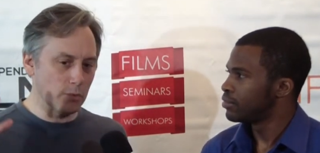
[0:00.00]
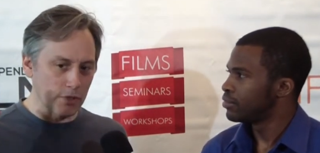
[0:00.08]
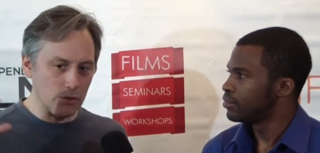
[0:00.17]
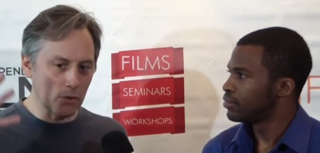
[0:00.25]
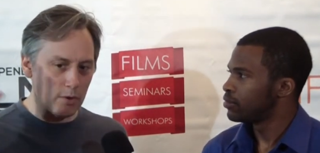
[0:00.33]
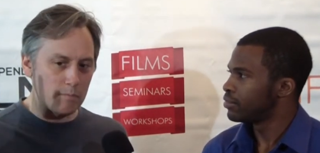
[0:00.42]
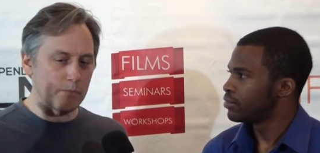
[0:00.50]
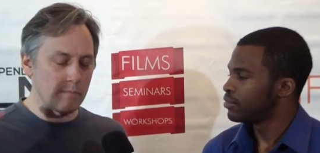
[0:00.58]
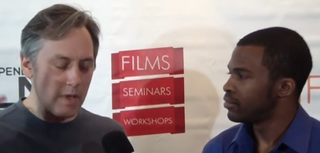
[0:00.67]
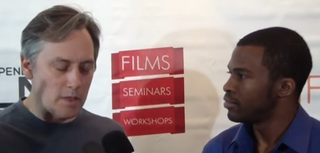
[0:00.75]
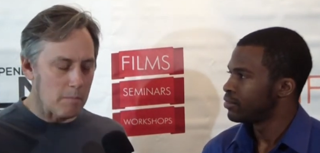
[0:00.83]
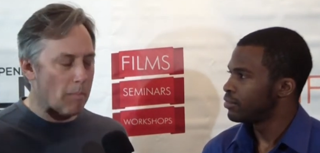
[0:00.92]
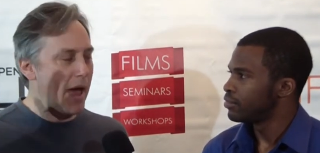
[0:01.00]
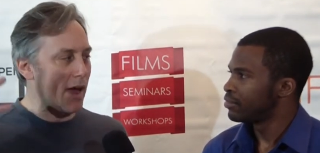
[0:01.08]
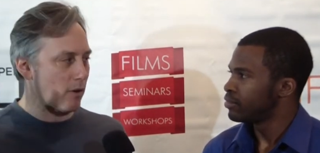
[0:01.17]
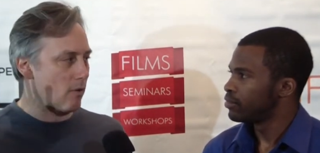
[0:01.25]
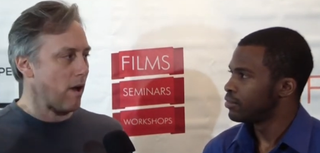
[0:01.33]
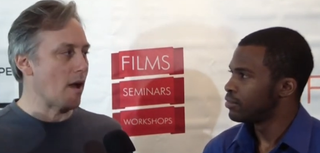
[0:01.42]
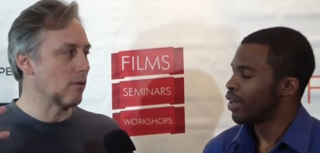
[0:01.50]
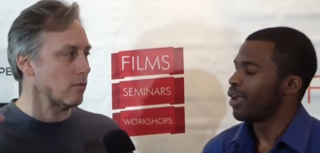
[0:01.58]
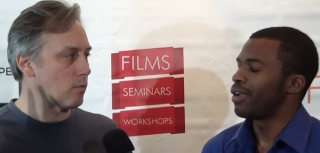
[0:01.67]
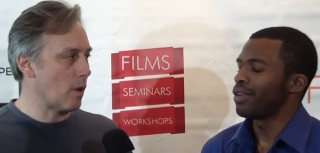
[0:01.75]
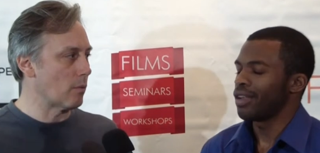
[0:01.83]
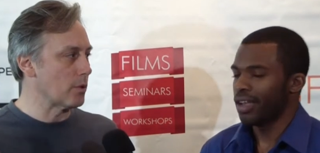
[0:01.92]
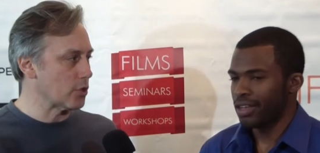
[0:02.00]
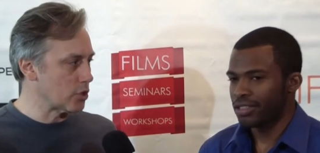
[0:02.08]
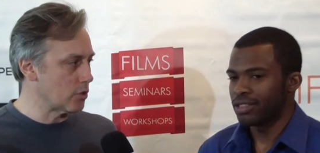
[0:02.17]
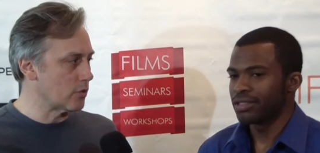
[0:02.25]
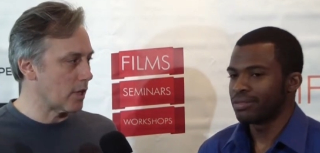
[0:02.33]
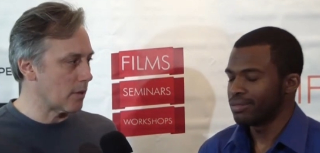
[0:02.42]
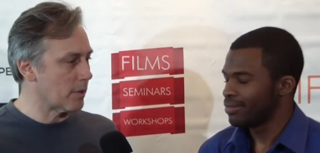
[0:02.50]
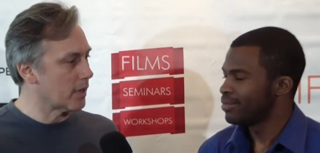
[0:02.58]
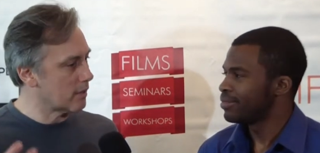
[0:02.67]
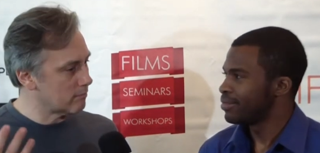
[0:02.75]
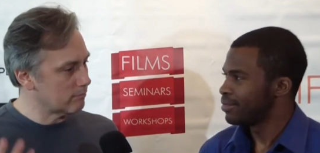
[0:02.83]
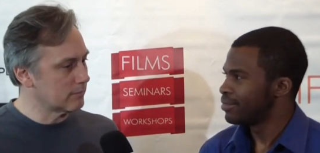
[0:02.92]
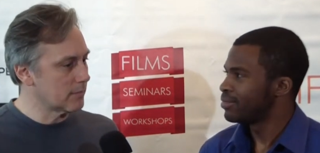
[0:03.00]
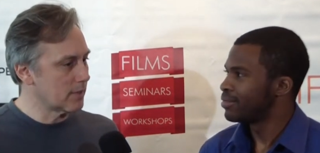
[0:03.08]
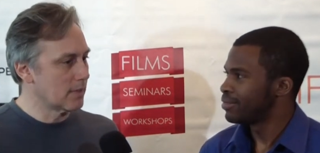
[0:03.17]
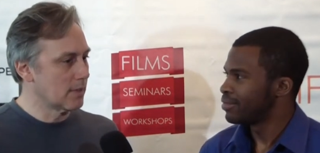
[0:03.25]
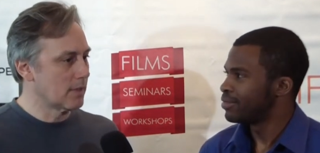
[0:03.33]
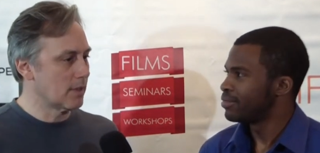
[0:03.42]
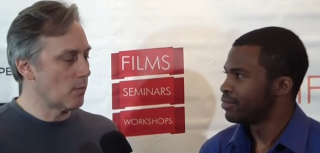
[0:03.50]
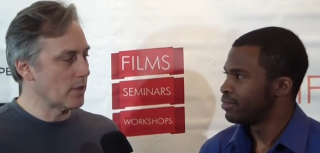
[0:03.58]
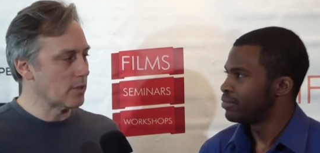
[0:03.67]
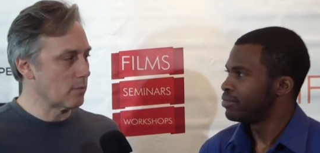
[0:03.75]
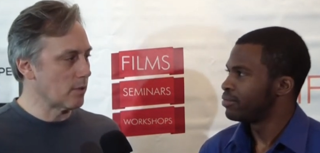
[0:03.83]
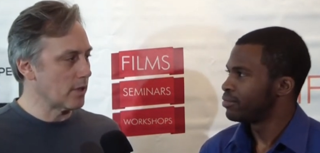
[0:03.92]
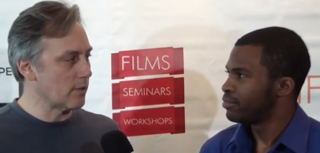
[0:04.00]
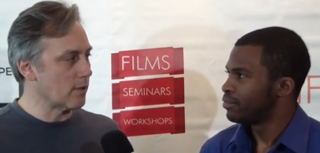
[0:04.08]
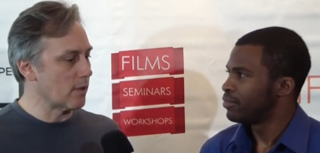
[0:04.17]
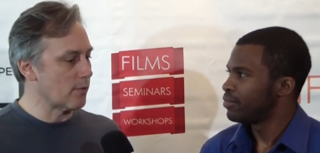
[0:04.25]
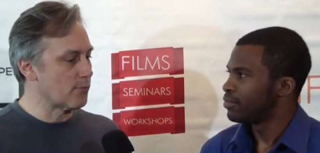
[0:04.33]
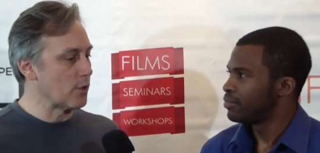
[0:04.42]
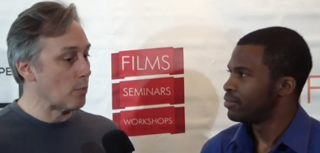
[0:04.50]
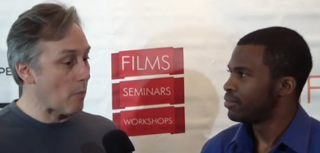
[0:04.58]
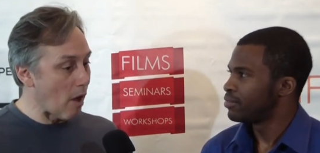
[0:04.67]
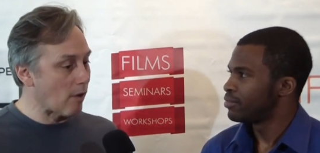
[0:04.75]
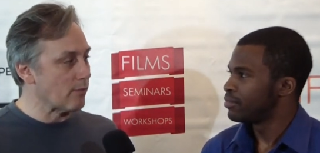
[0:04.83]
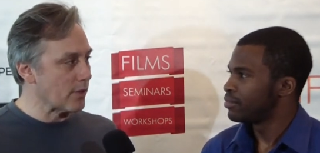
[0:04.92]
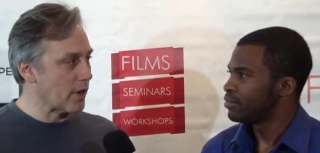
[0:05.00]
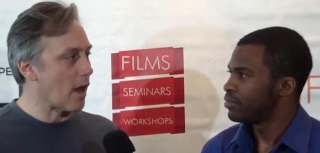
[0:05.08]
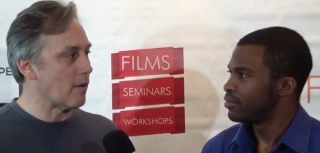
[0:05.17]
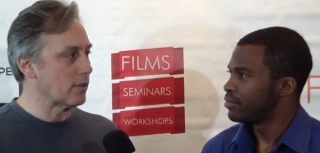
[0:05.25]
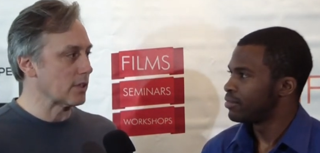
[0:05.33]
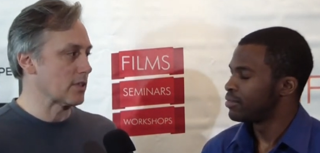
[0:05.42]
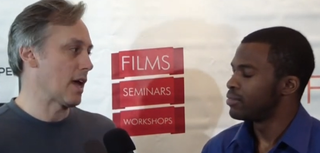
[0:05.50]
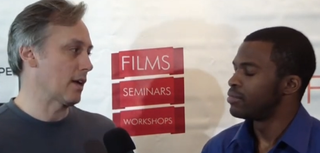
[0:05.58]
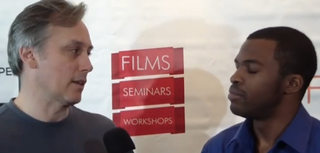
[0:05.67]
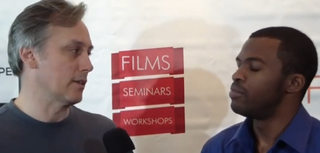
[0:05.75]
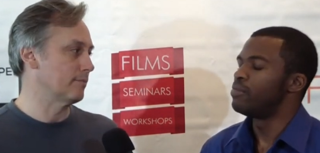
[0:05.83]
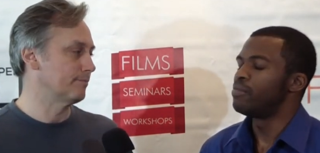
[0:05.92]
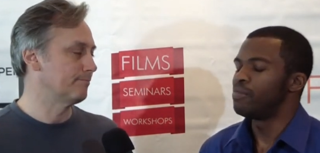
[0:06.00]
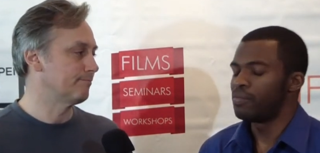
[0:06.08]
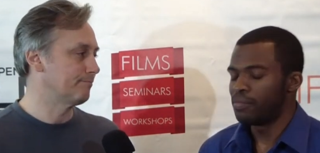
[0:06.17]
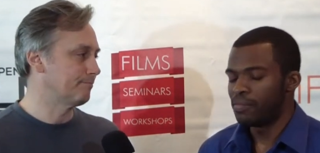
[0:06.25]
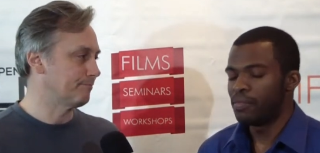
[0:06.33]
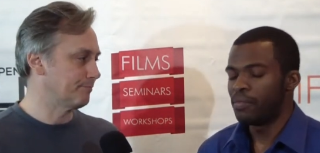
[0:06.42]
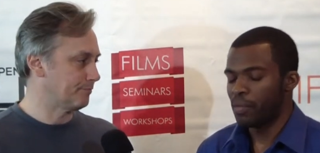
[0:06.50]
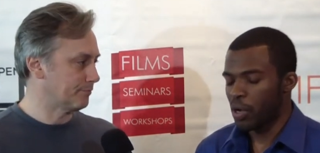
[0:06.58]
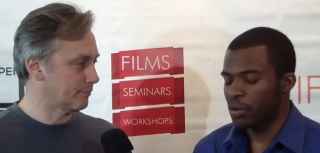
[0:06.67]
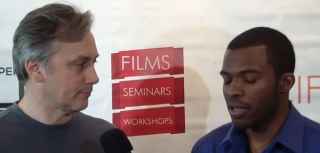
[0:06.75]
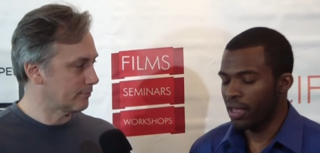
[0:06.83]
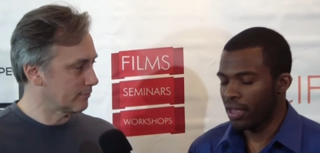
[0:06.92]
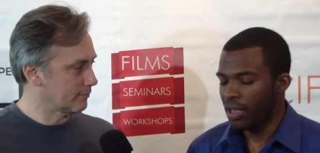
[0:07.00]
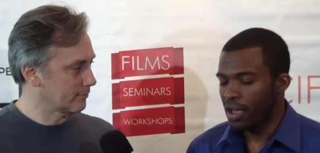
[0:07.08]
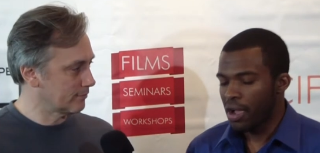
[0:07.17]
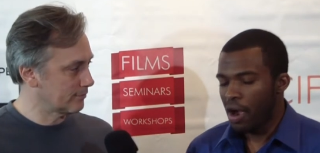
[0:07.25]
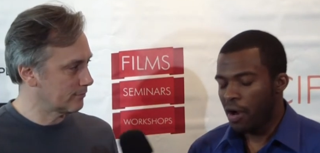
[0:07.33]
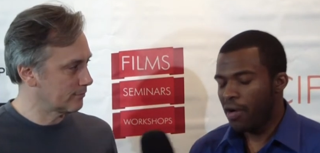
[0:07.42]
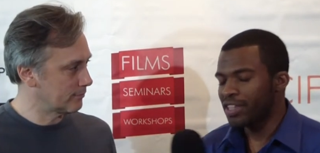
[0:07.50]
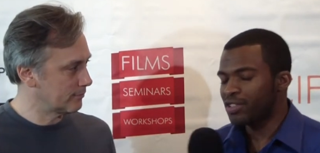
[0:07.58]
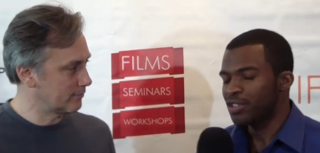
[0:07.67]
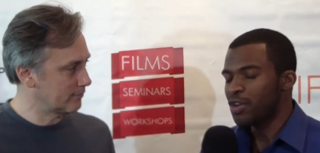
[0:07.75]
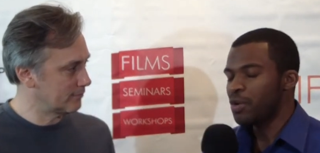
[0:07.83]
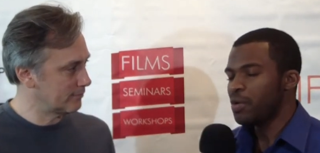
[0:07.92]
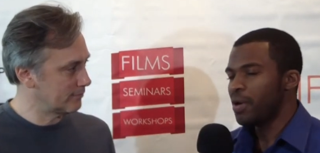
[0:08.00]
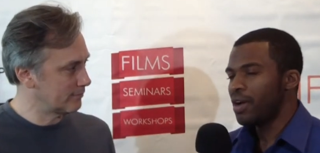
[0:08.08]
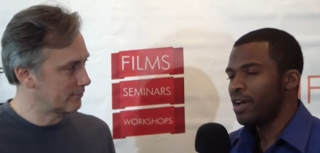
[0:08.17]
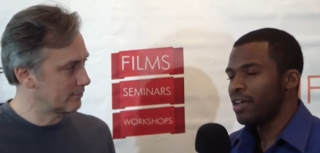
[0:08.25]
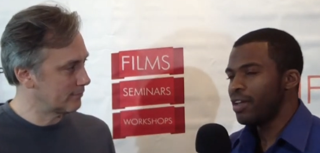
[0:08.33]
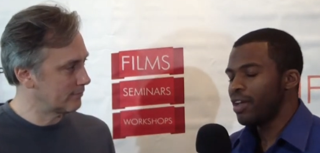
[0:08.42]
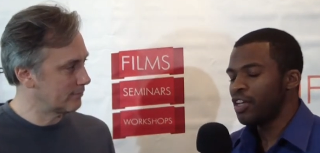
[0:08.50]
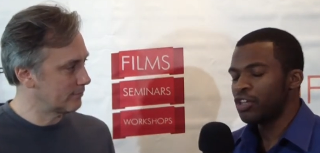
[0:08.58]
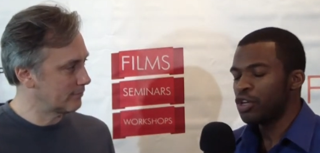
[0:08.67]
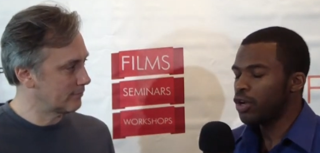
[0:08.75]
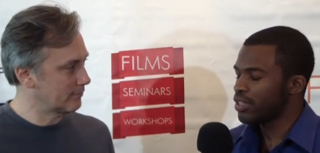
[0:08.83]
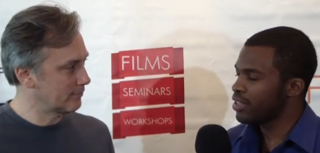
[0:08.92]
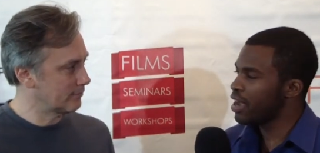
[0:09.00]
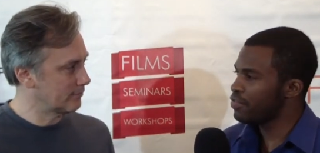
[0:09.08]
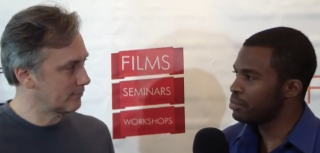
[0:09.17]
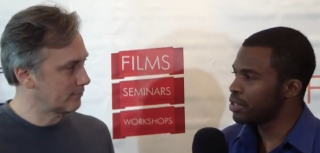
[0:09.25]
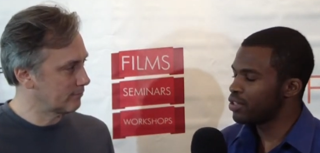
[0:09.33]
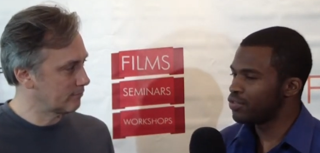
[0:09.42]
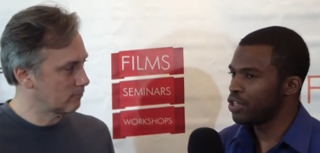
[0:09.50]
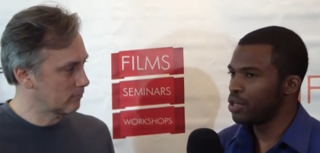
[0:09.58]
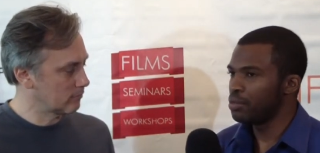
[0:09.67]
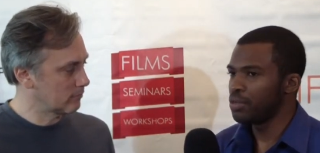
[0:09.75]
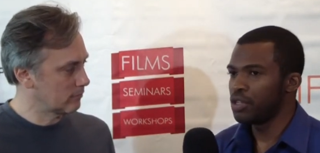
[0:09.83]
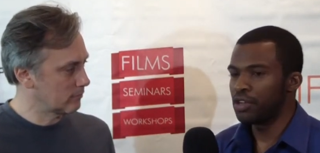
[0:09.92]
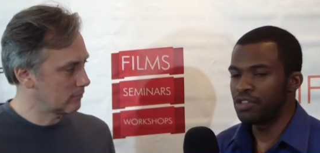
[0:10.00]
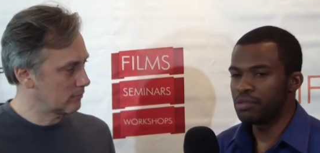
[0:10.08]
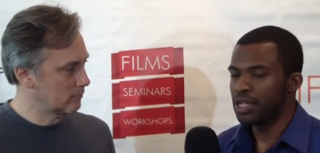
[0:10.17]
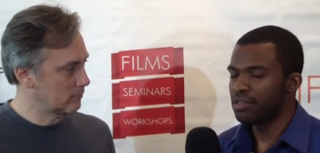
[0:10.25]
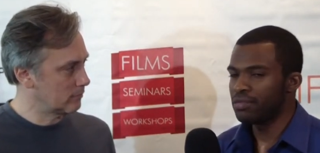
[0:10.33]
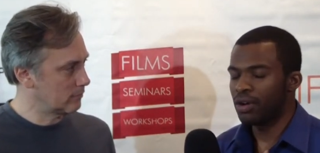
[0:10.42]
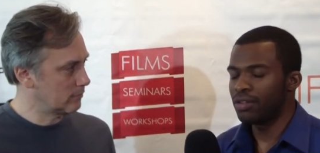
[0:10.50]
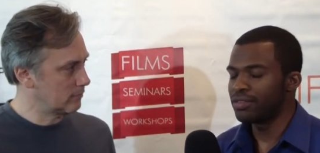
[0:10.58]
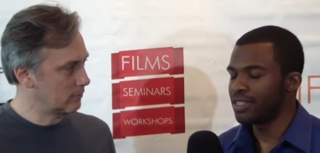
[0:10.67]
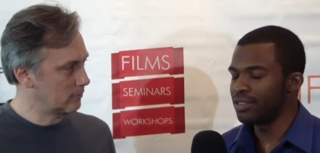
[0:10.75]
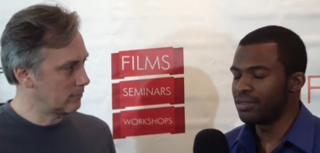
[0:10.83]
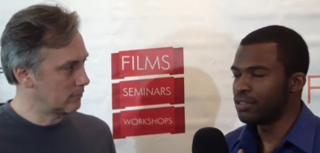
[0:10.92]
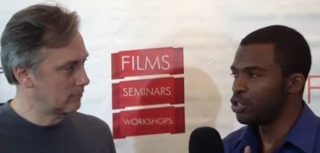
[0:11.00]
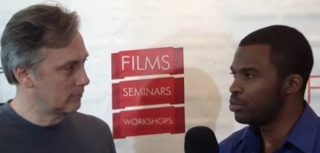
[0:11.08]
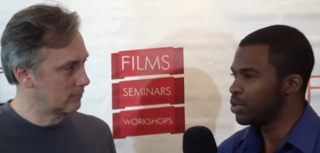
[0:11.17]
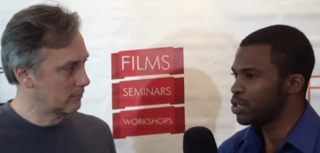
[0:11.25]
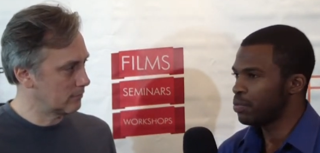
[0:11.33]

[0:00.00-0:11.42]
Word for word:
Speaker 1: was sort of in the background while we were shooting, but it it wasn't really a, a film of the novel exactly.
Speaker 2: Mm-hmm. Okay. All right. So, you know, aside from this film, you know, you've been involved in numerous